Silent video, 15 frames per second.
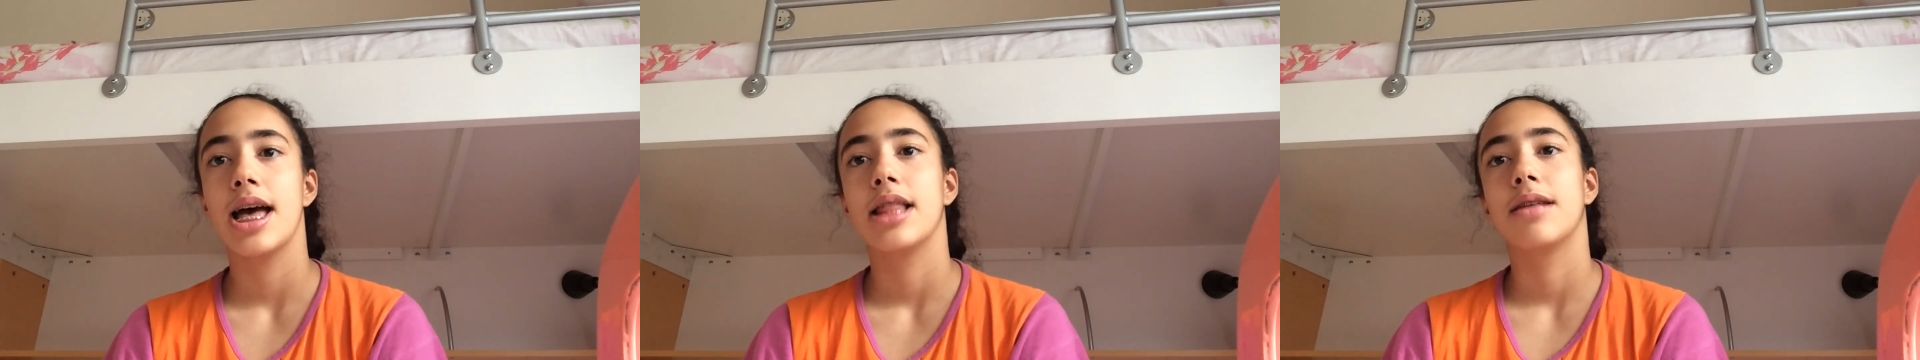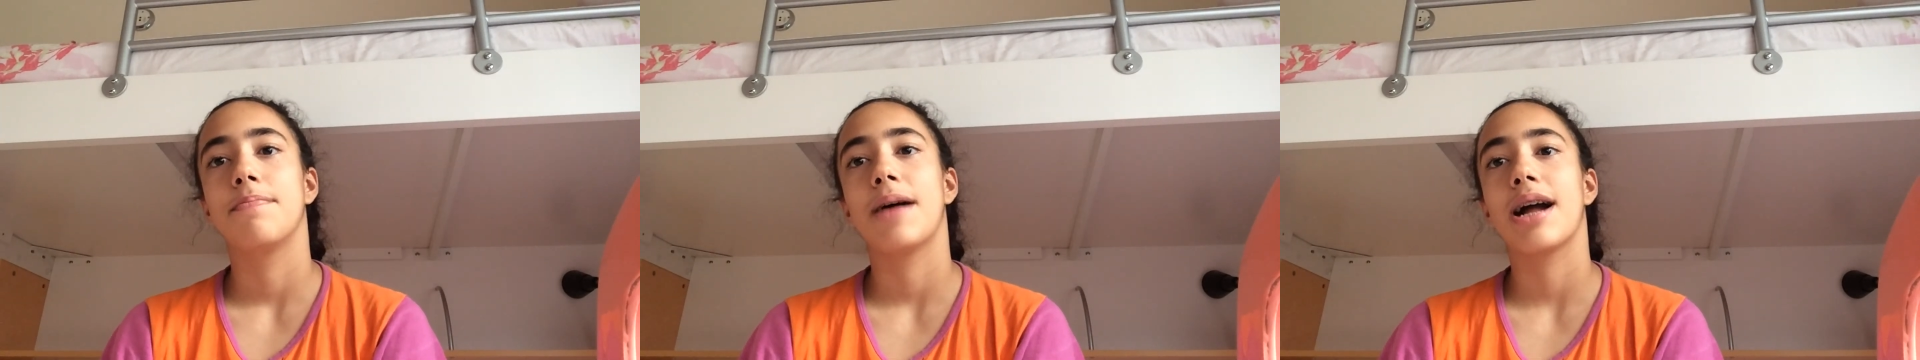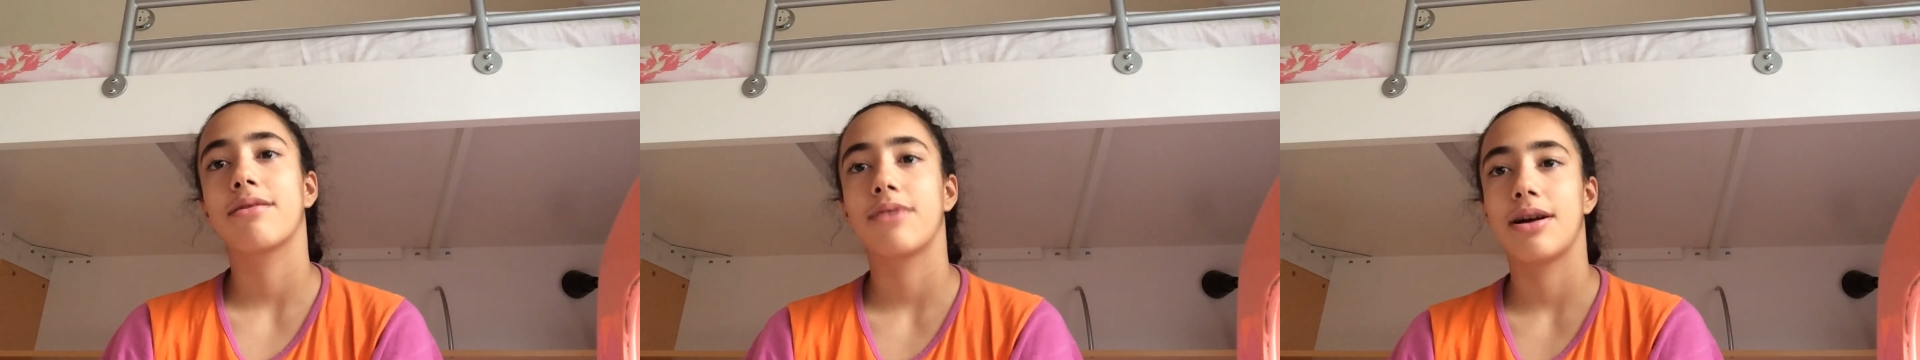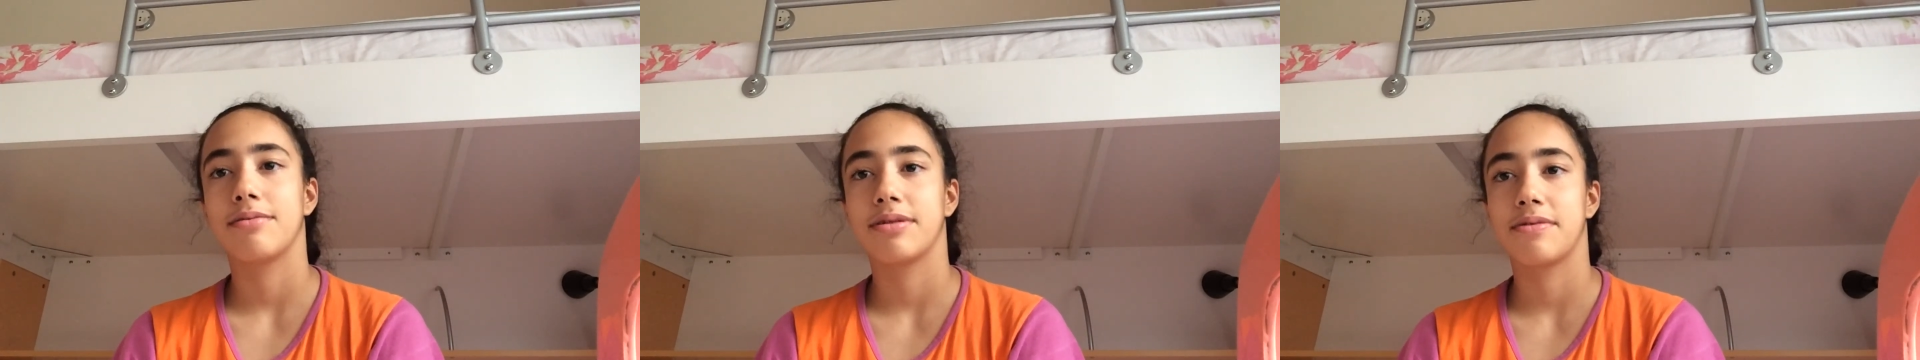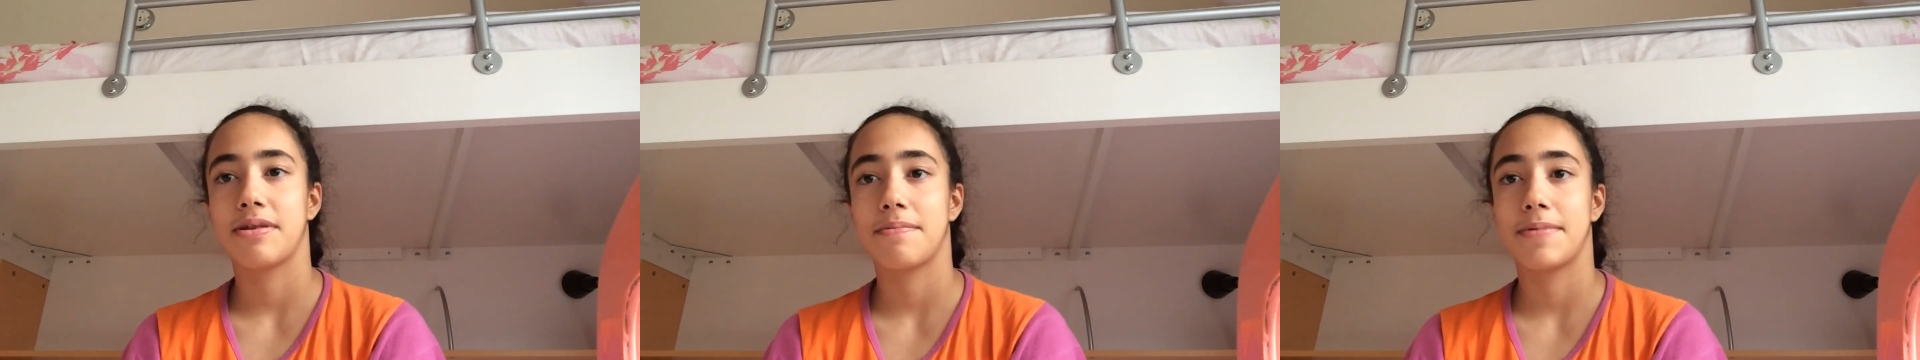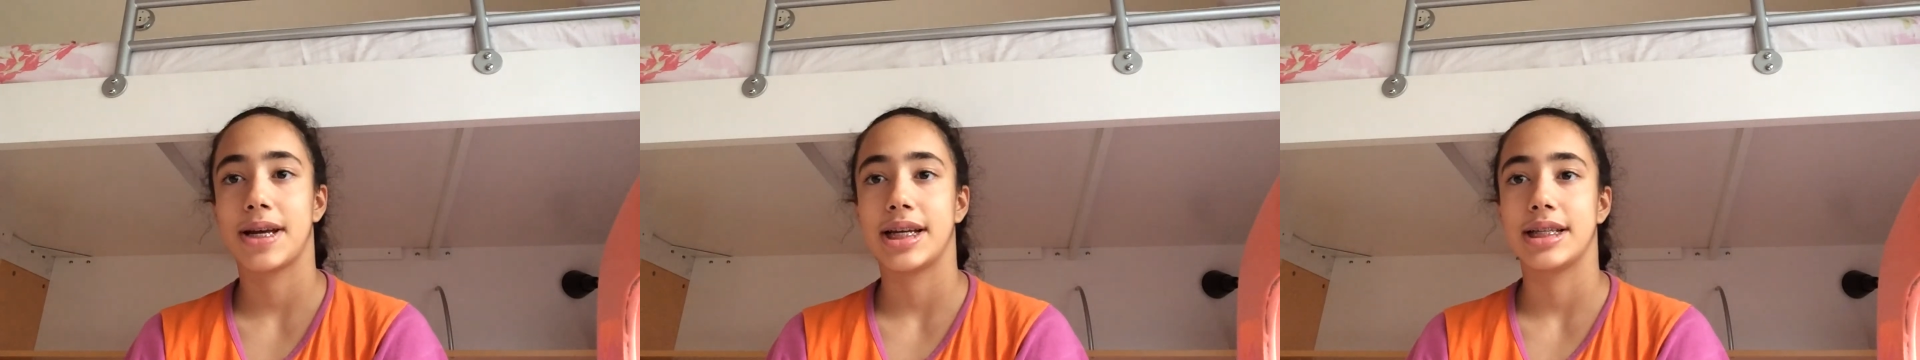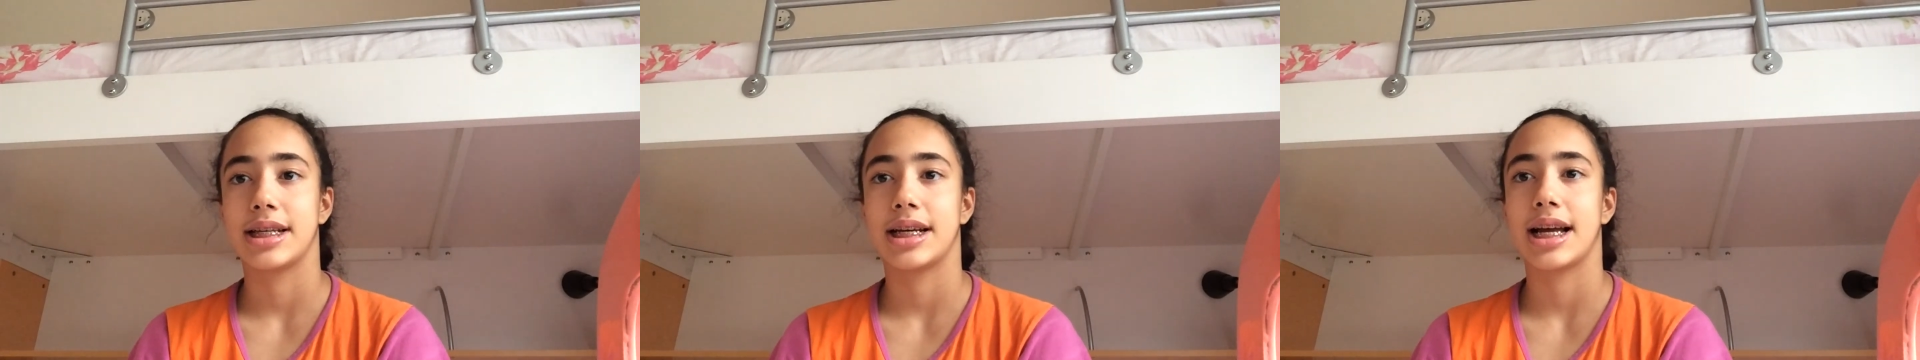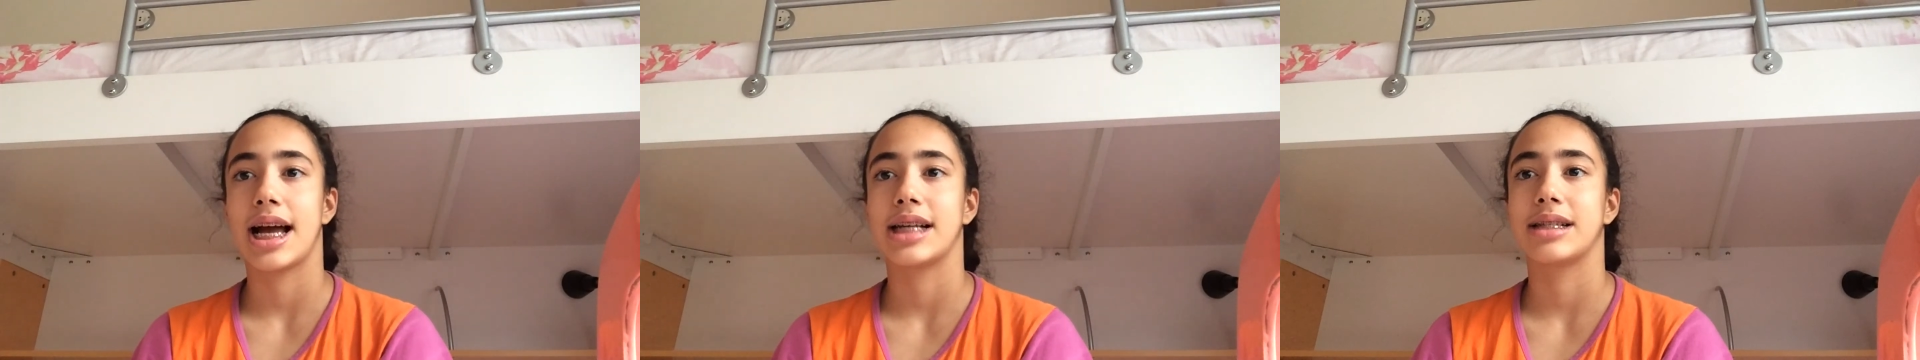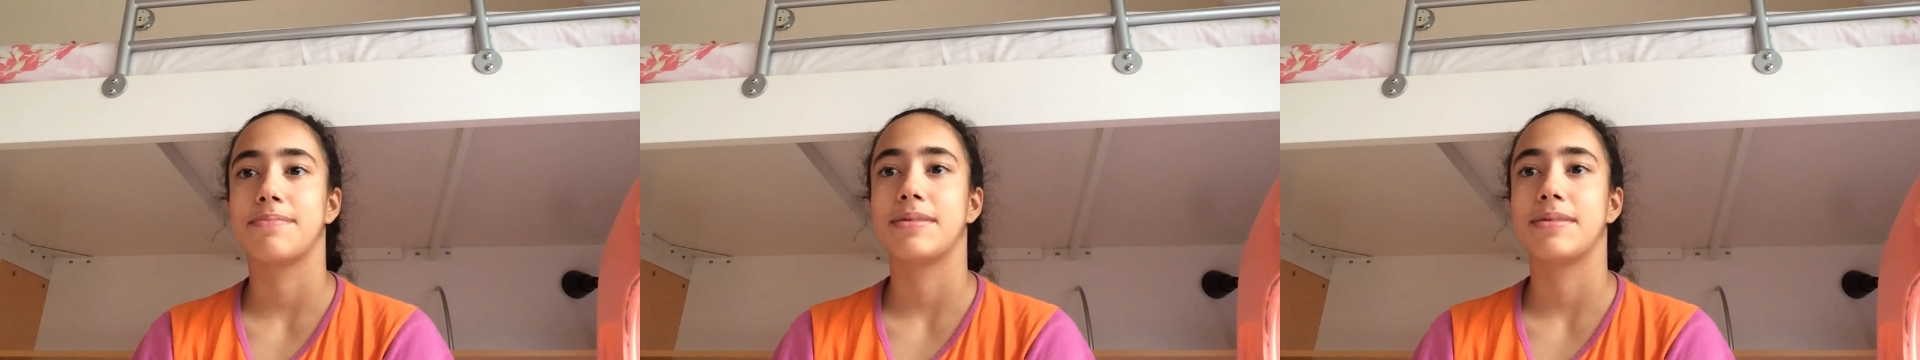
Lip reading: The background of the painting has